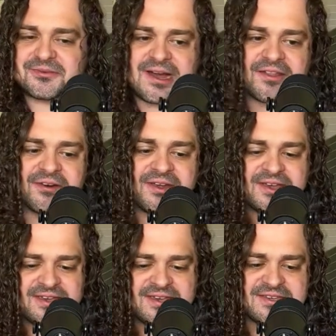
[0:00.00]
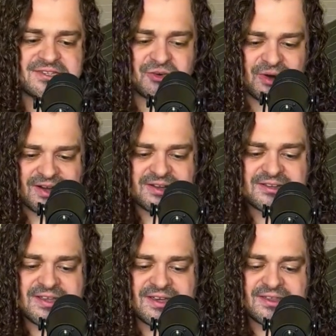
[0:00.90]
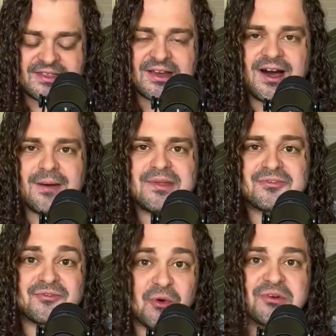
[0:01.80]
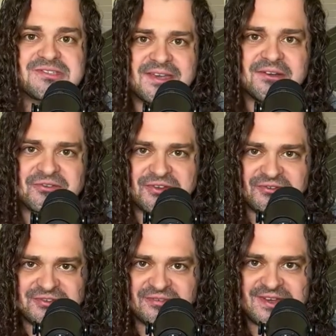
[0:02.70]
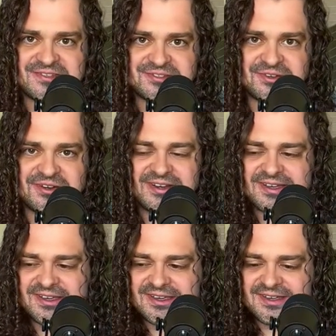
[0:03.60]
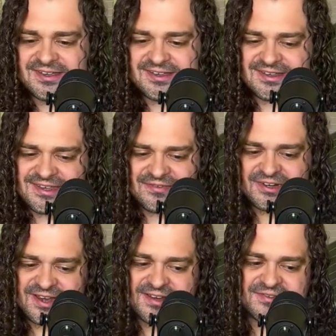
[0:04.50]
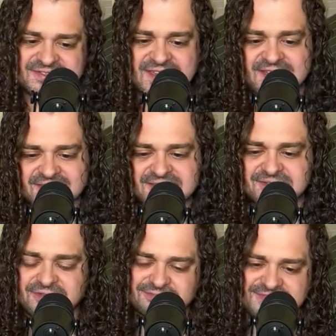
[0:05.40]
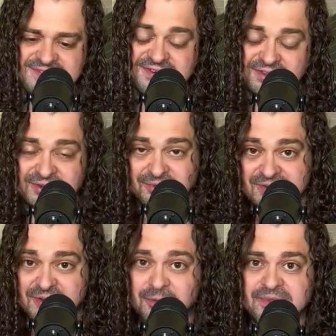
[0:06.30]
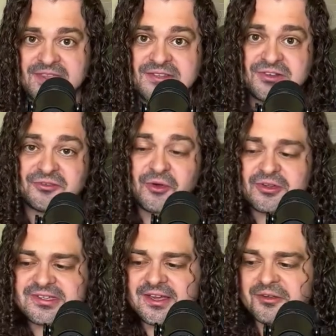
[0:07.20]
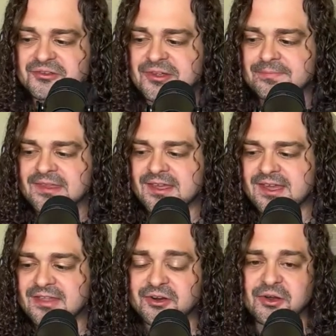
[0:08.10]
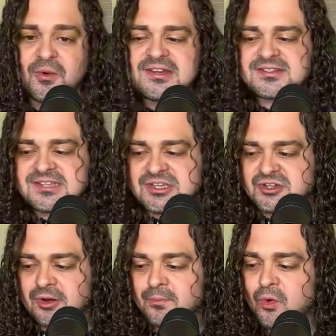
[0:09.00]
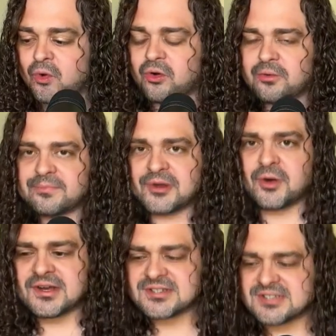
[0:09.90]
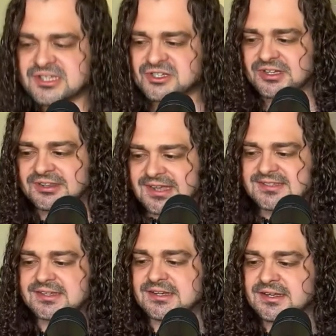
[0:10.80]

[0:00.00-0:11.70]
Rather, he's chronicling the common folk tales of Sylvester. Even kind of saying these aren't necessarily real, but these are folk tales, and they're going to teach a moral. They're going to teach a lesson.